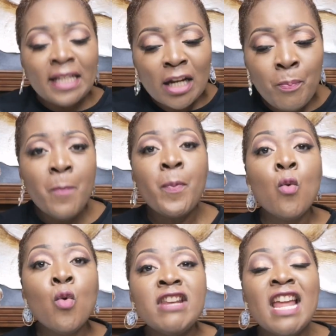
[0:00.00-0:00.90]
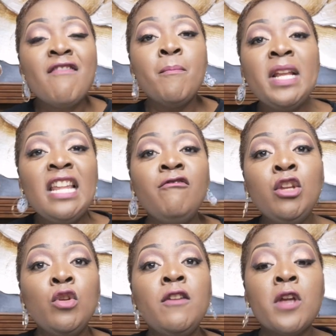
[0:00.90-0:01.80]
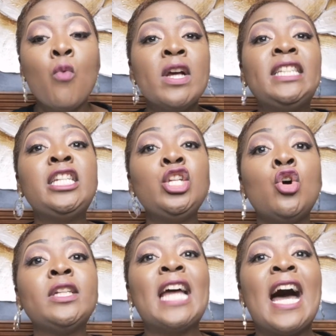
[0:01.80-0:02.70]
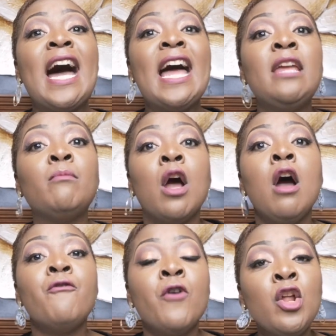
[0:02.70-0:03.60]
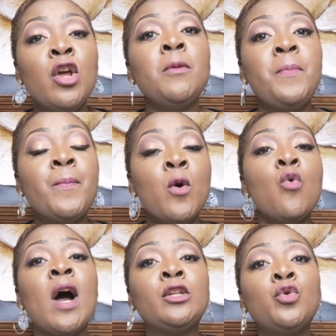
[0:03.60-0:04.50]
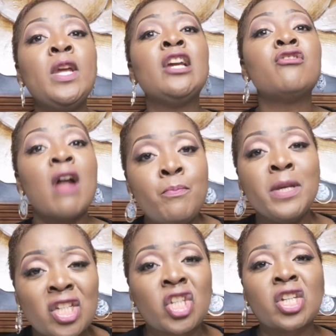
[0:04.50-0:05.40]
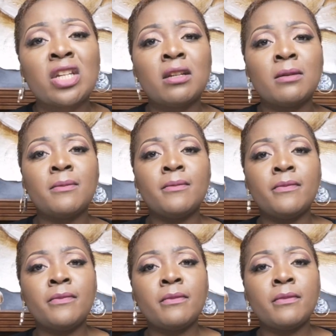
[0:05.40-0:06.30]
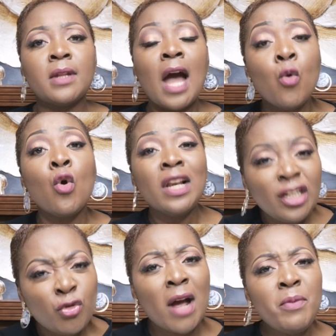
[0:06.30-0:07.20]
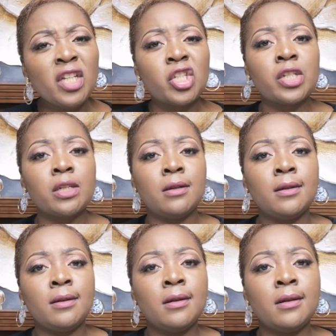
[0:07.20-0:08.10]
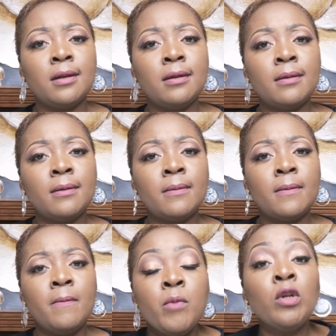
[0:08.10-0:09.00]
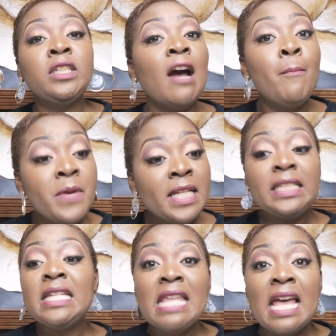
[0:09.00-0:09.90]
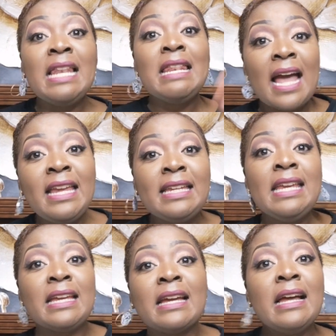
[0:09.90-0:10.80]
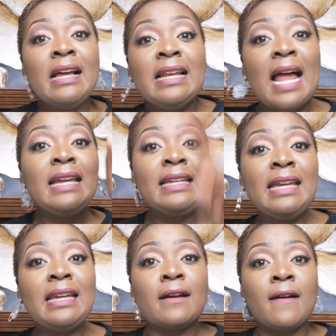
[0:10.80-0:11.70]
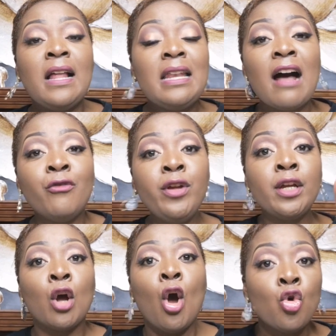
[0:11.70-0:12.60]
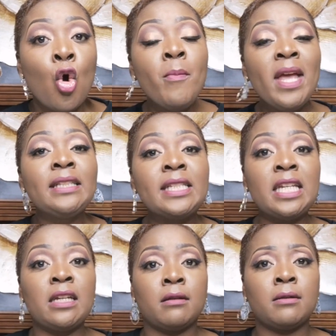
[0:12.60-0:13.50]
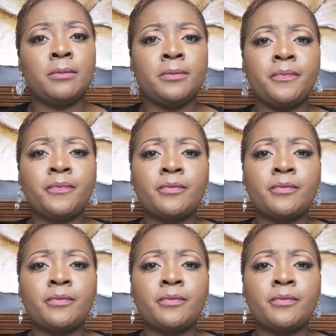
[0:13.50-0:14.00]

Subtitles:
But people will never believe in you if you're wasting your time following people who are doing rubbish. I'll call it rubbish. Because you're busy there liking, loving, commenting.